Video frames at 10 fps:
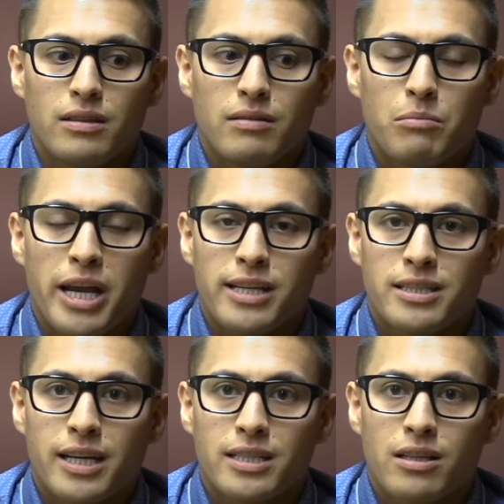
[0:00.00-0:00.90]
my
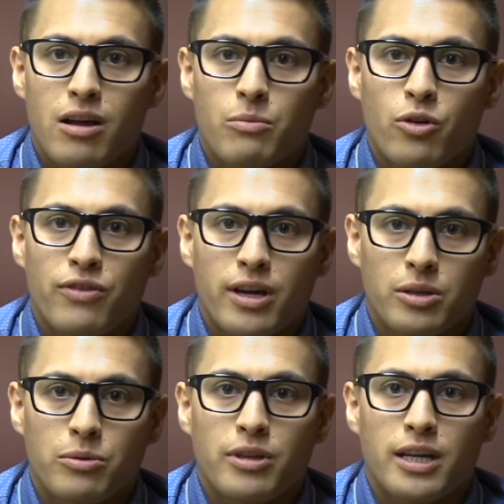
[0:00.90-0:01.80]
insight is a lot more
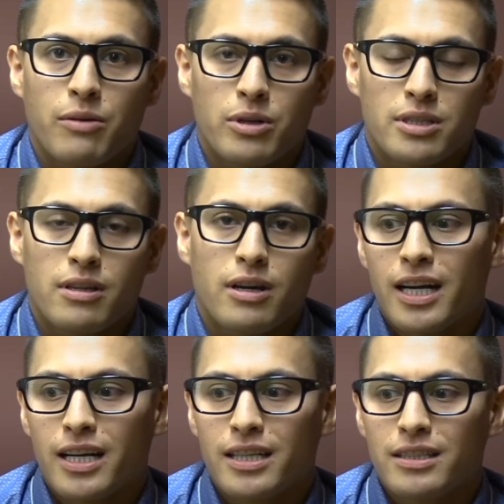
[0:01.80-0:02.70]
valuable than I once thought.
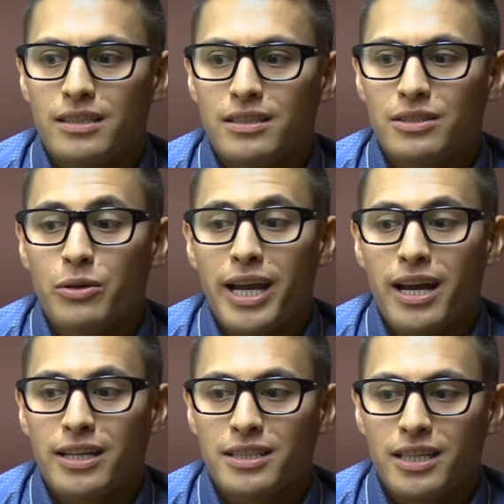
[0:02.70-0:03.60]
Uh, so
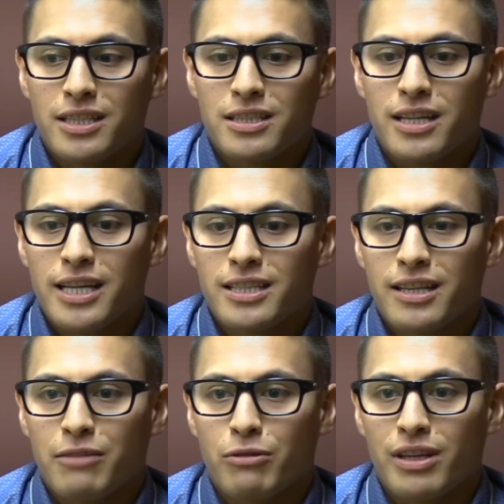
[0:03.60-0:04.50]
yeah, it's, it's nice that
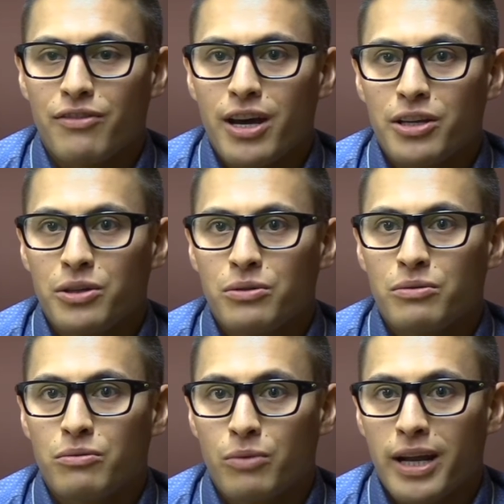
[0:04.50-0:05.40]
they really value
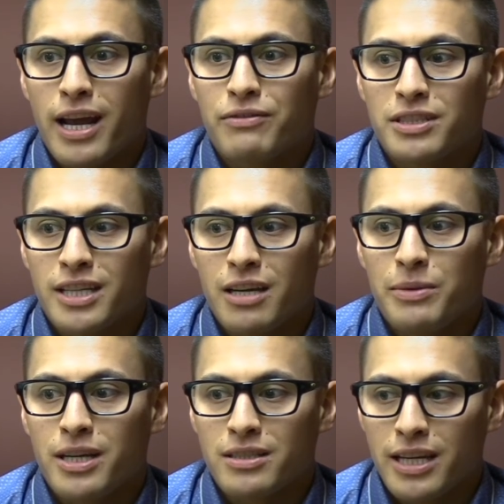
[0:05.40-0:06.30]
what I have to say
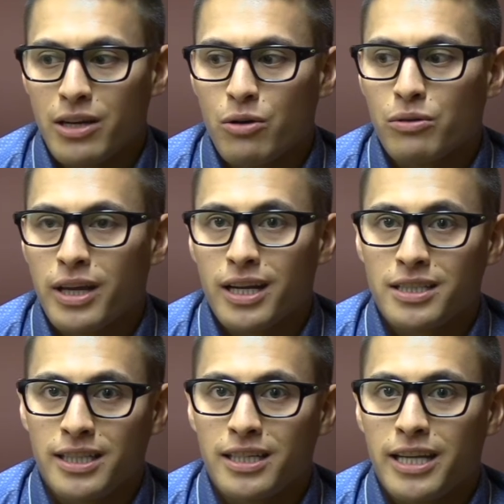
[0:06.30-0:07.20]
because they know that I
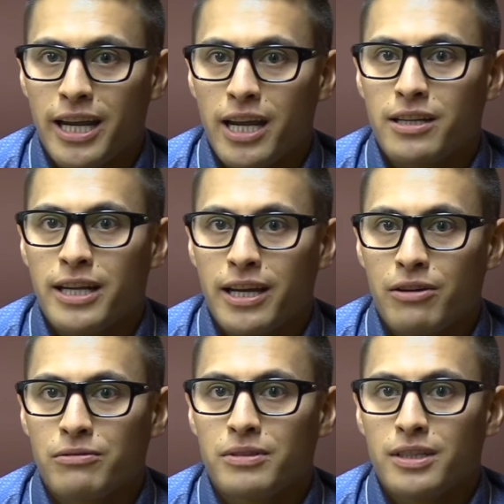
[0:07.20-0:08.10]
see it day in, day
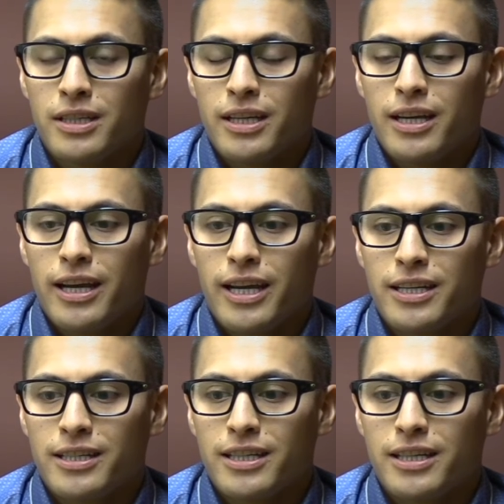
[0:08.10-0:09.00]
out.
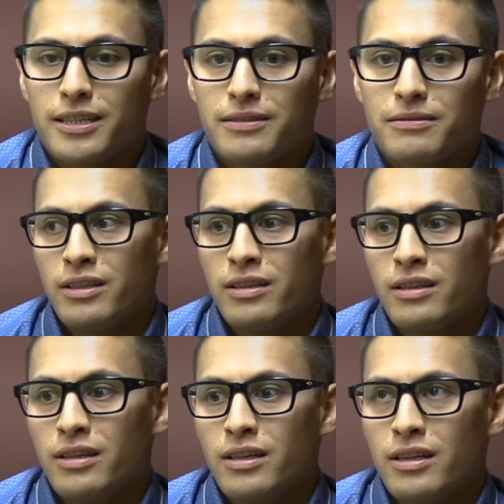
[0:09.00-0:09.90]
And uh,
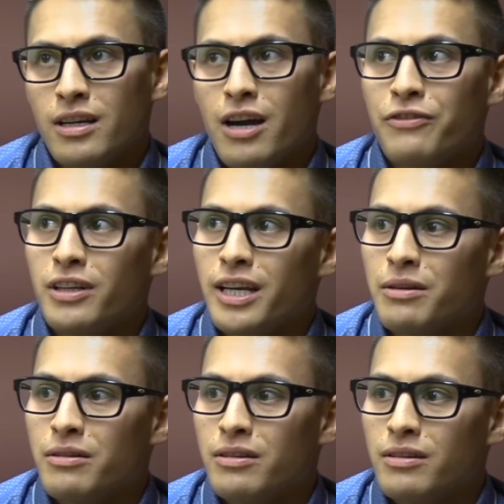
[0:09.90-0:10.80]
I feel
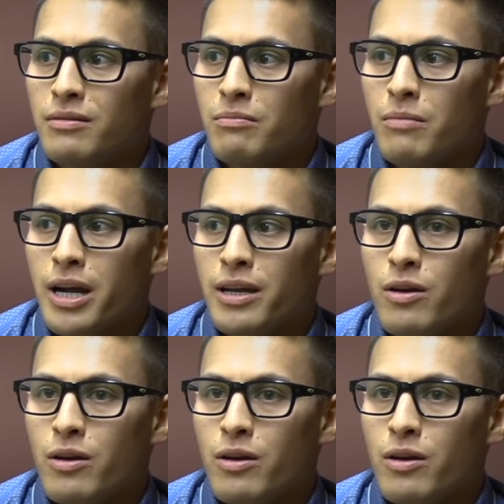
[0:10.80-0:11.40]
like my